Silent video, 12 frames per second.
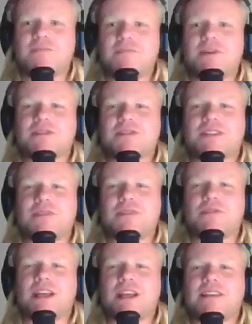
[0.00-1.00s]
Because there
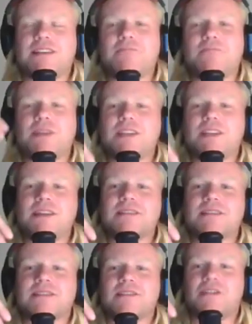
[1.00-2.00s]
were like team
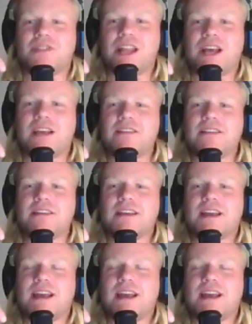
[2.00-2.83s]
meetings online,